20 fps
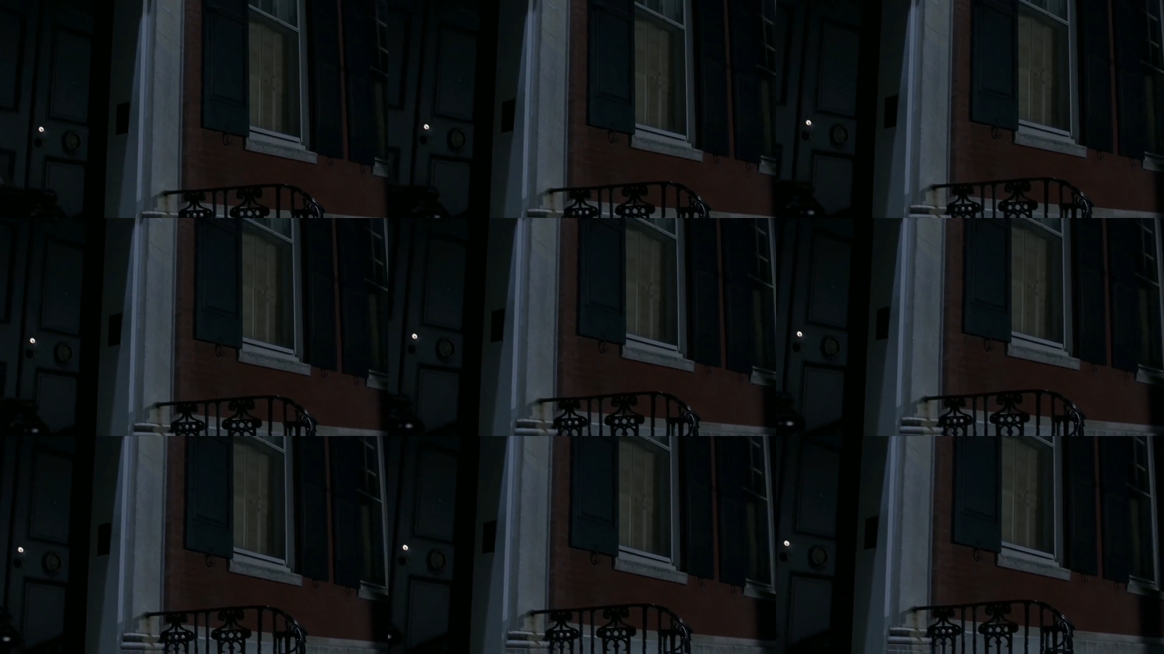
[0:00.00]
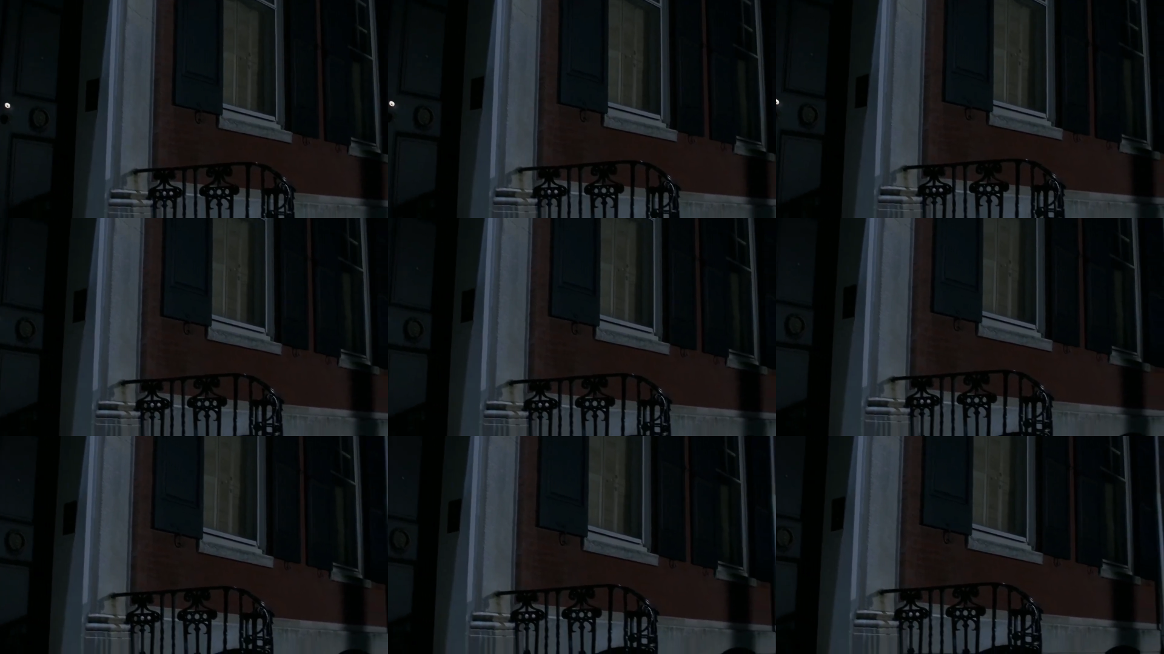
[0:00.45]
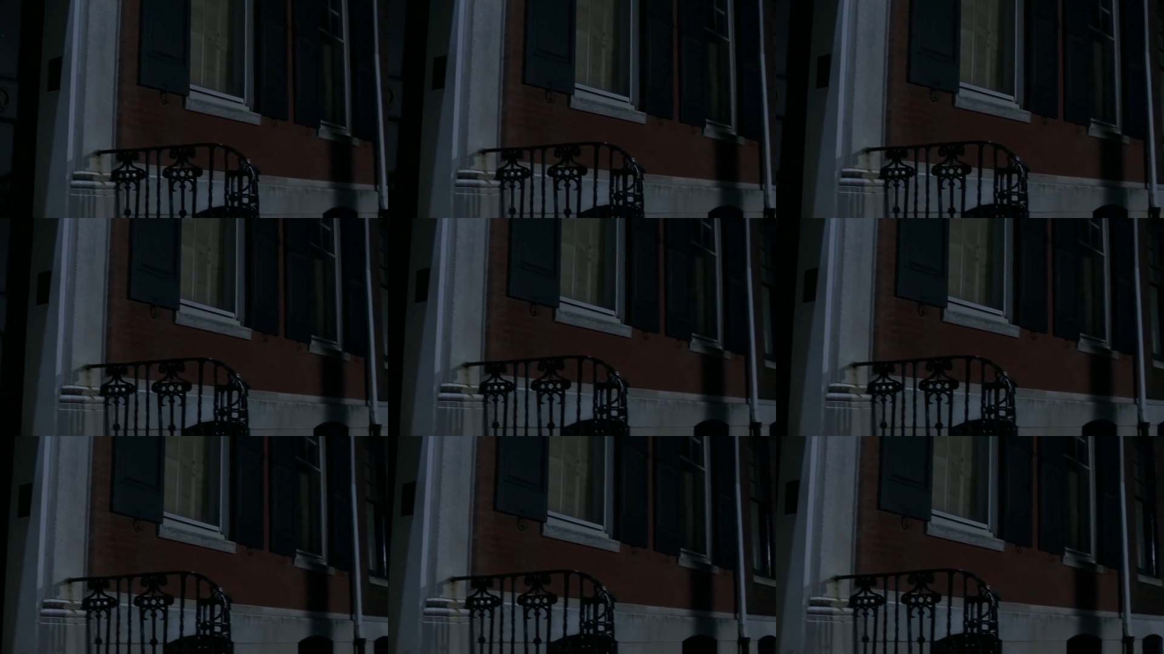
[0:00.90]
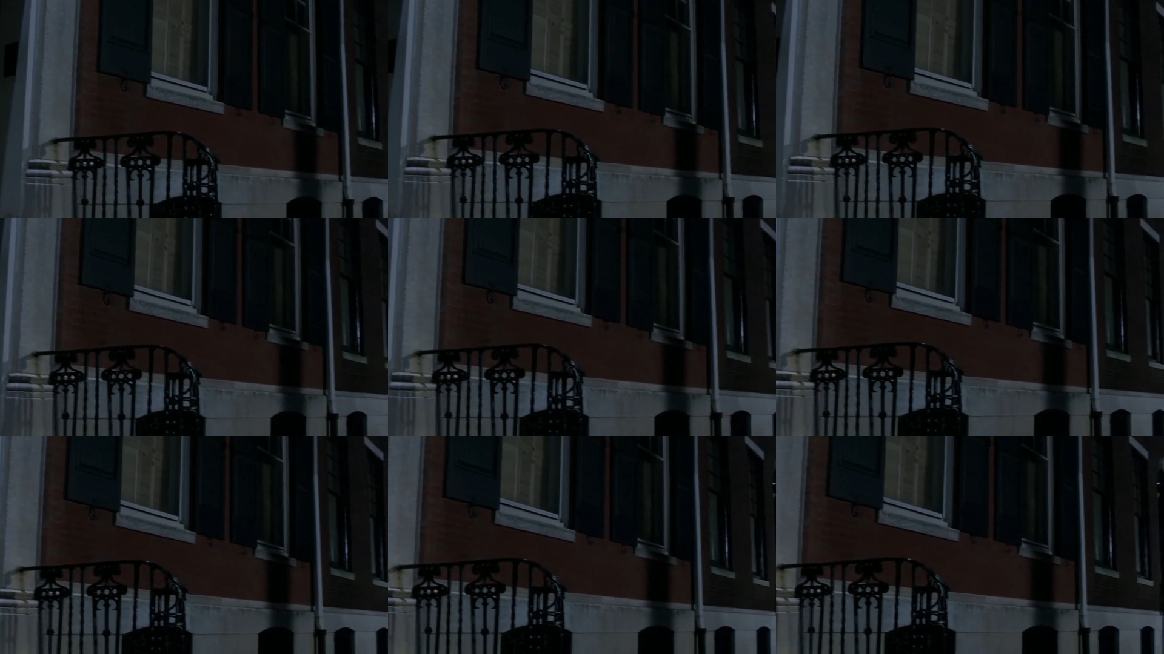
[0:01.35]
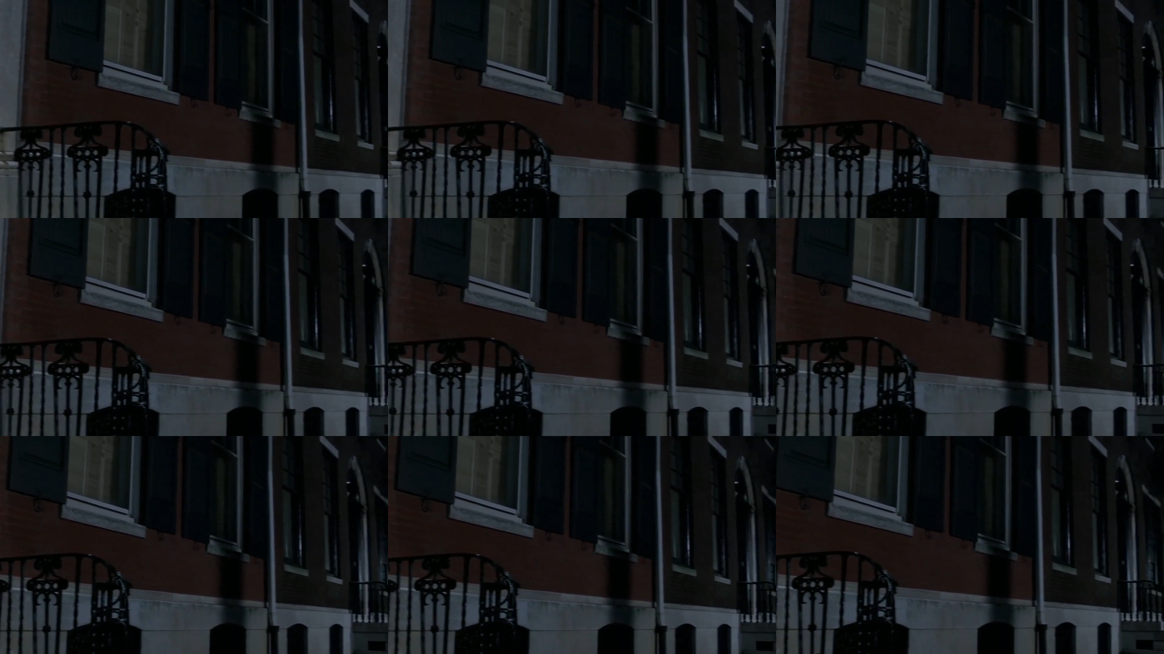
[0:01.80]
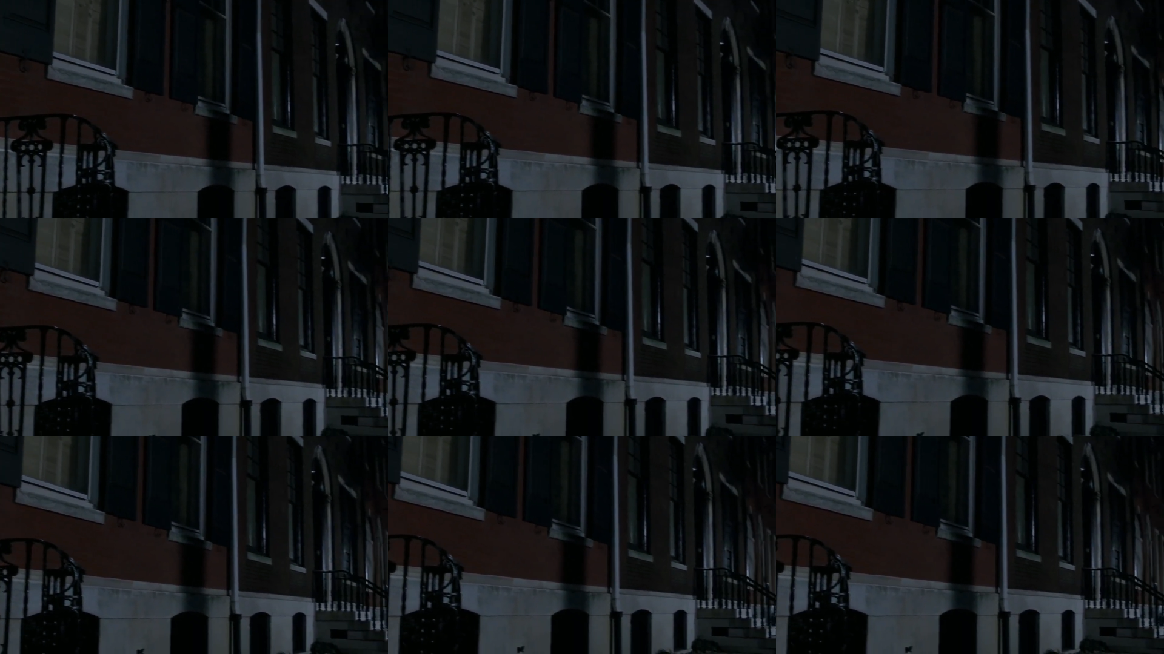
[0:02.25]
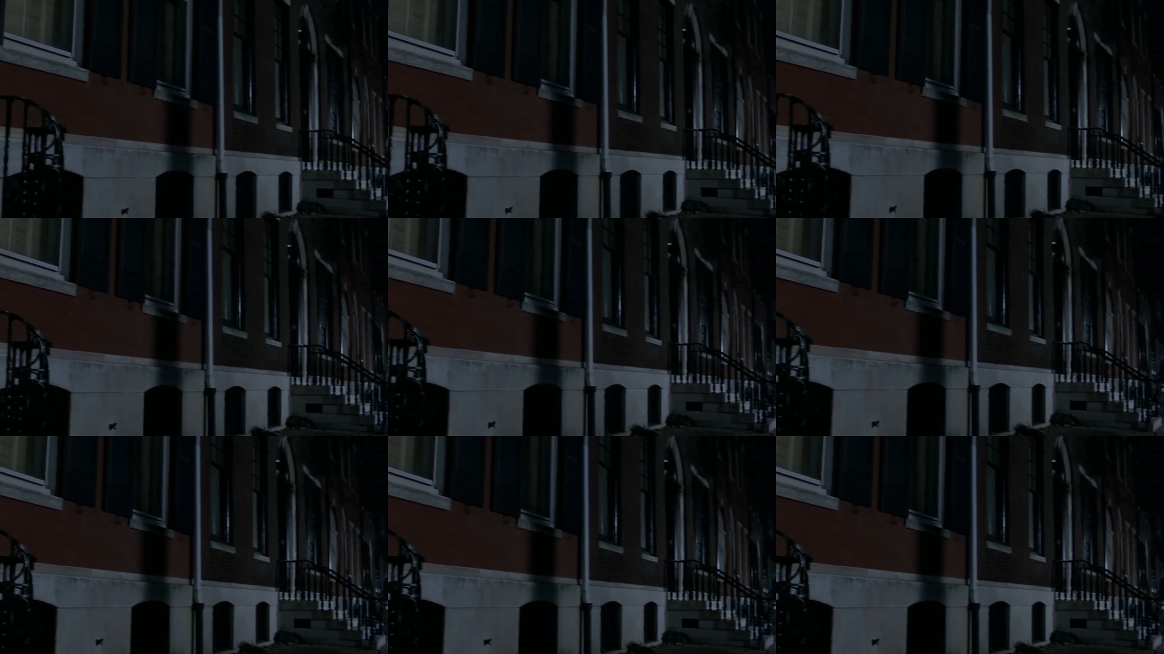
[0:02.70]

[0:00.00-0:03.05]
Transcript: No face is visible, so there are no lips to read.